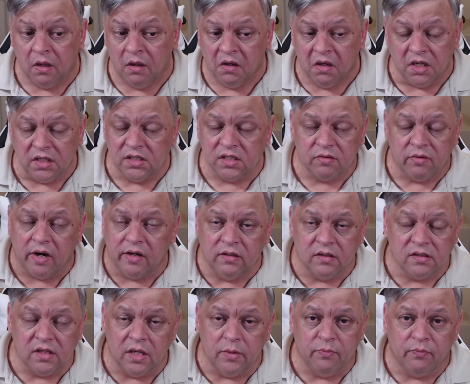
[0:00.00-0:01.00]
It just ran the
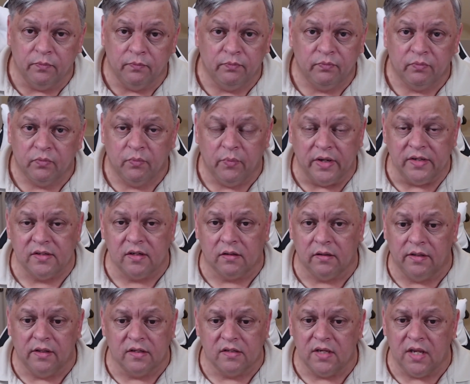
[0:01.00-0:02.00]
same,
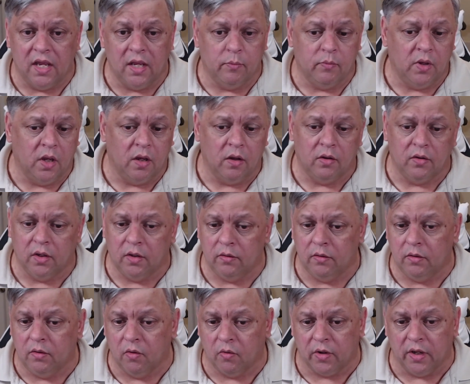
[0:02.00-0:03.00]
basically the same.
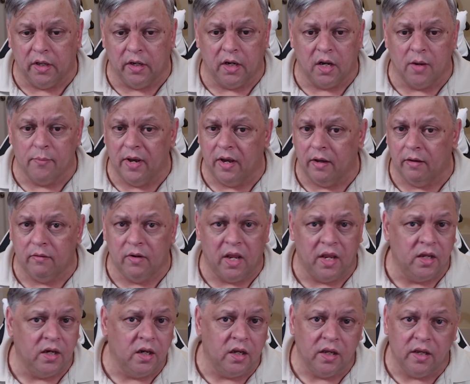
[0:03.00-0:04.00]
You were getting about
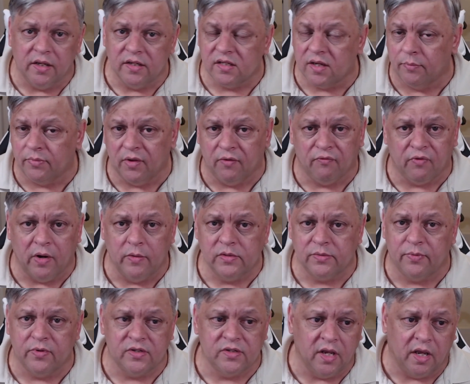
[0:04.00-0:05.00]
80-something frames
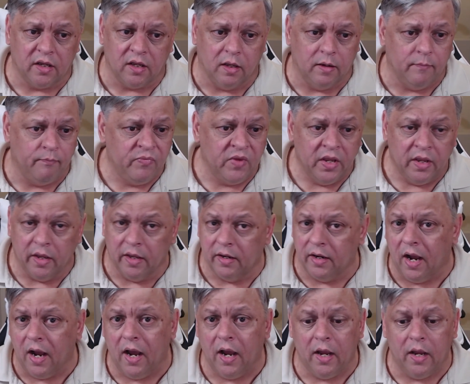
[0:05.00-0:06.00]
per second in
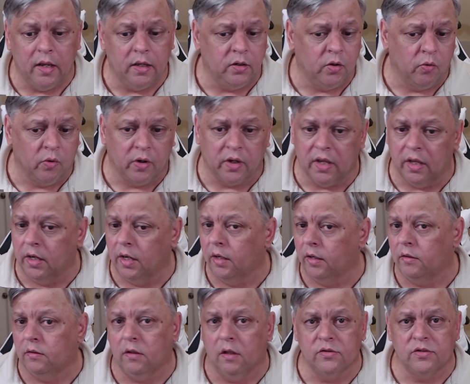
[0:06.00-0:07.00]
high, and you were
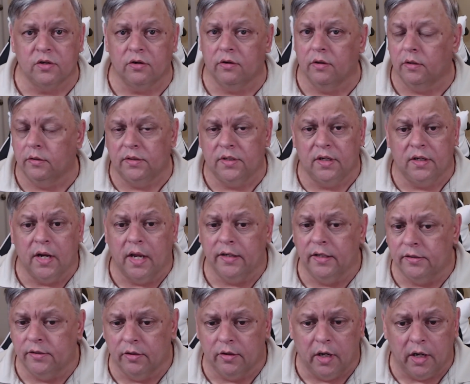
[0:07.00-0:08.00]
getting closer to
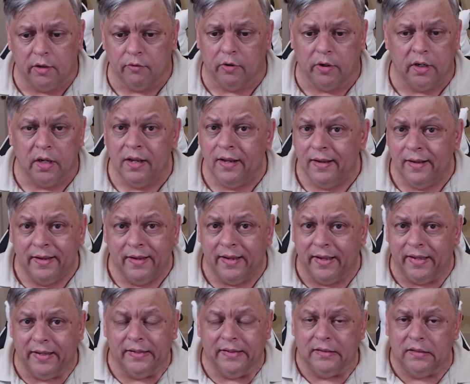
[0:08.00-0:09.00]
90 to 100
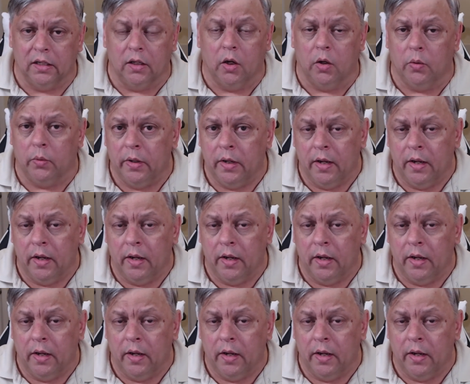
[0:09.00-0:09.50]
in low.